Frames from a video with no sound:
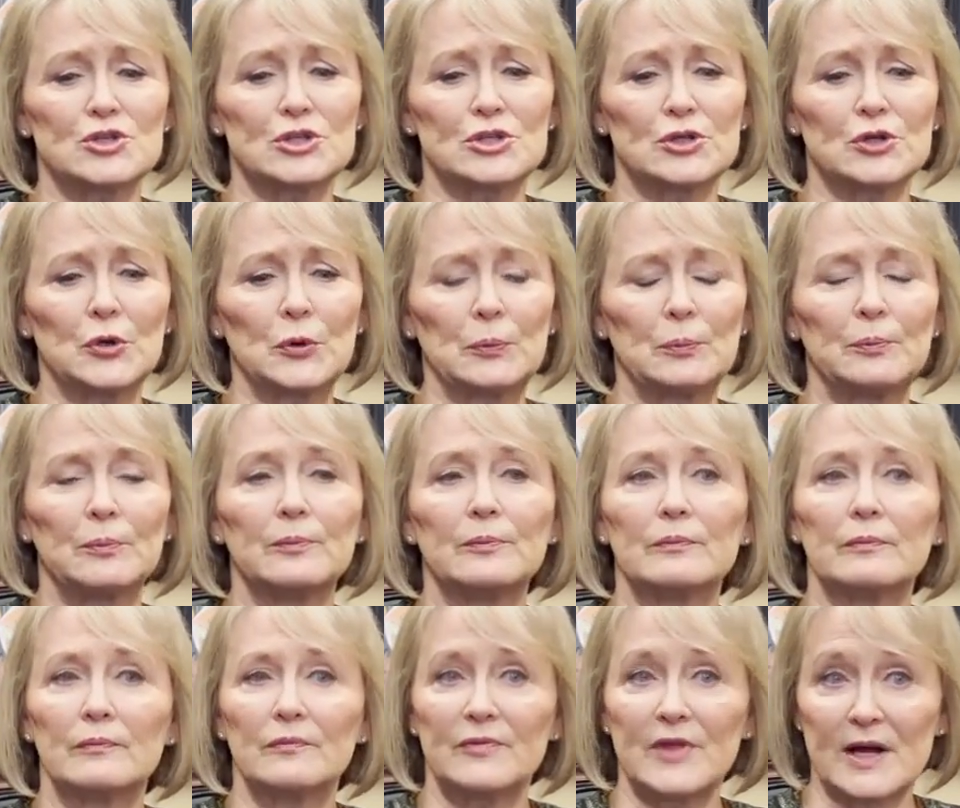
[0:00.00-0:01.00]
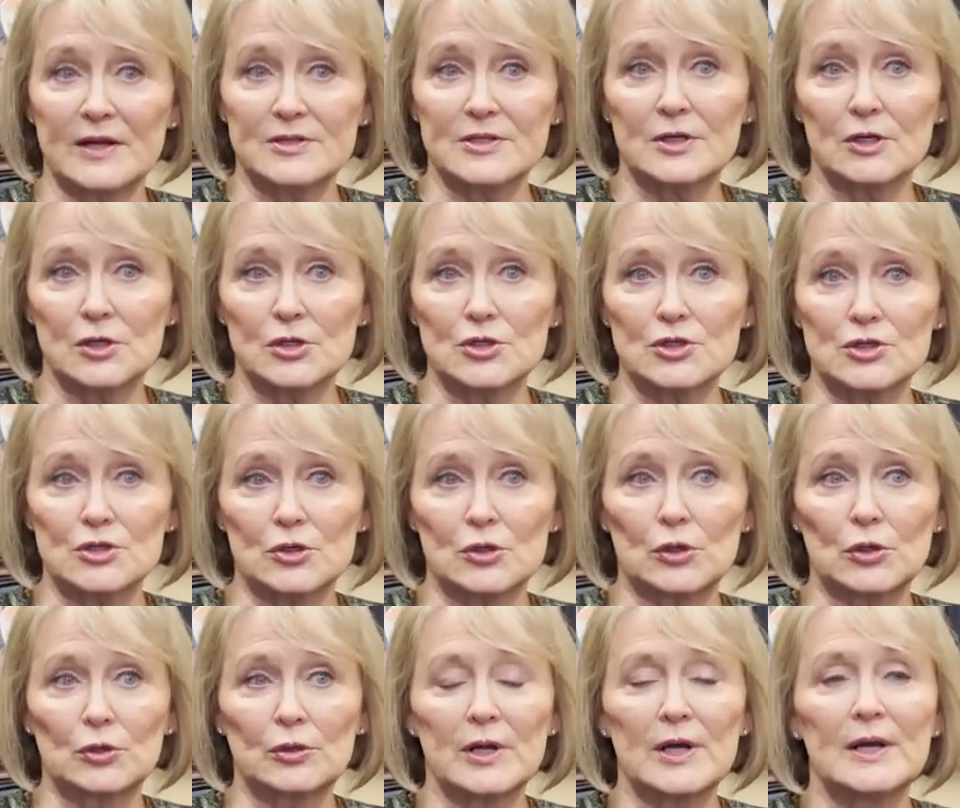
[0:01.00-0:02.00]
2, that's a
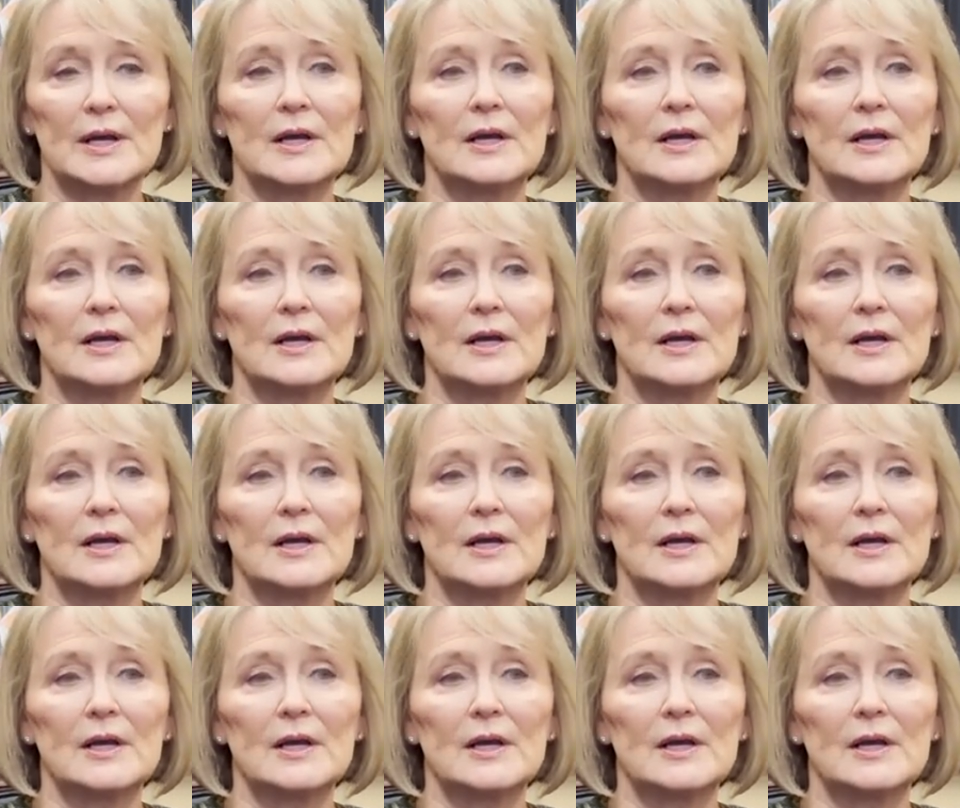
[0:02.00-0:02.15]
concern.